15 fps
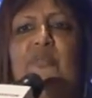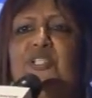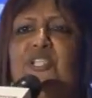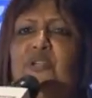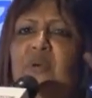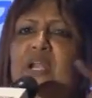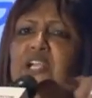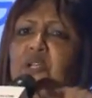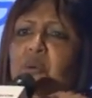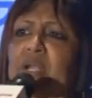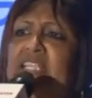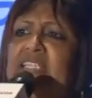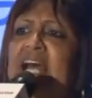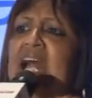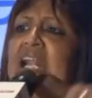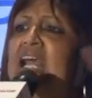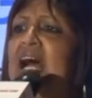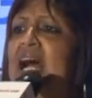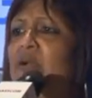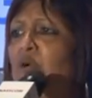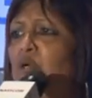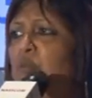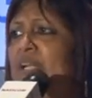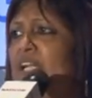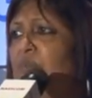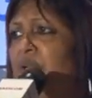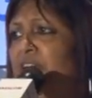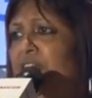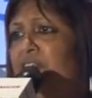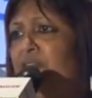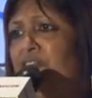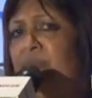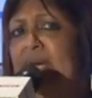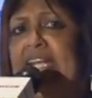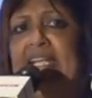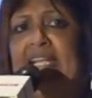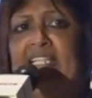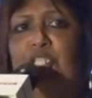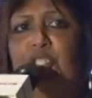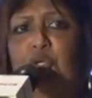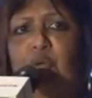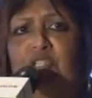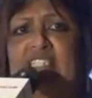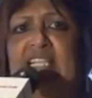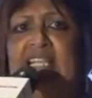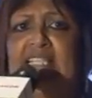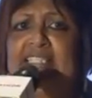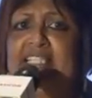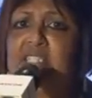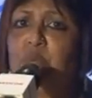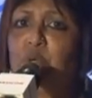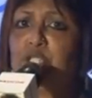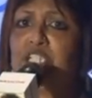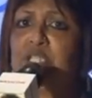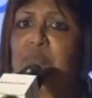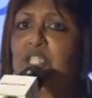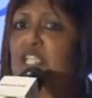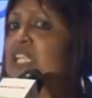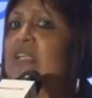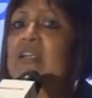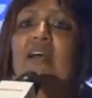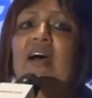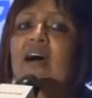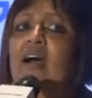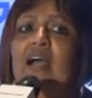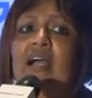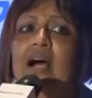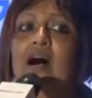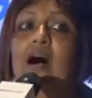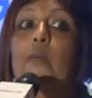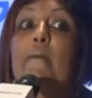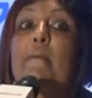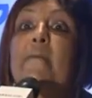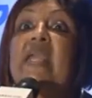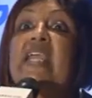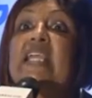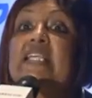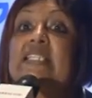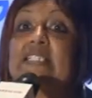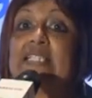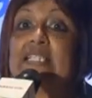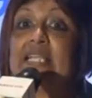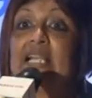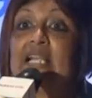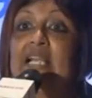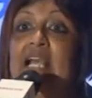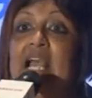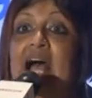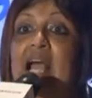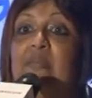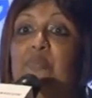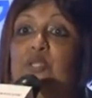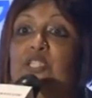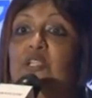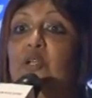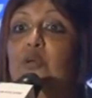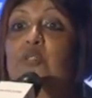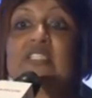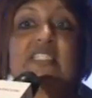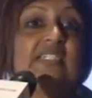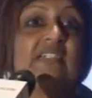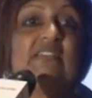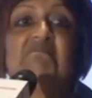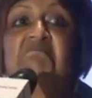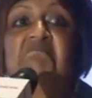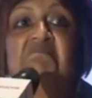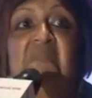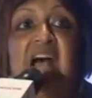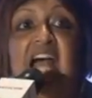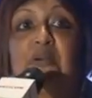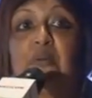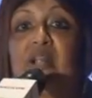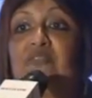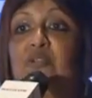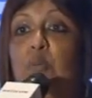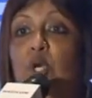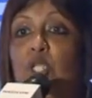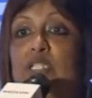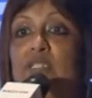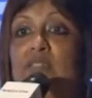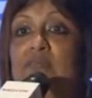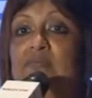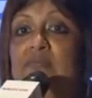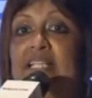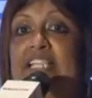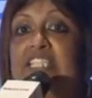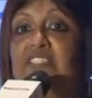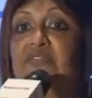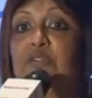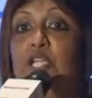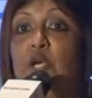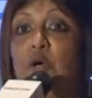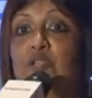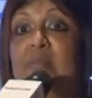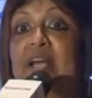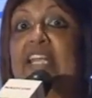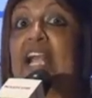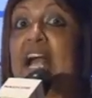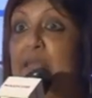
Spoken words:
But in doing that, I want to be liberated of my daily chores. This washing machine, amazing. I put the clothes in, I don't have to bother. It's fully automatic.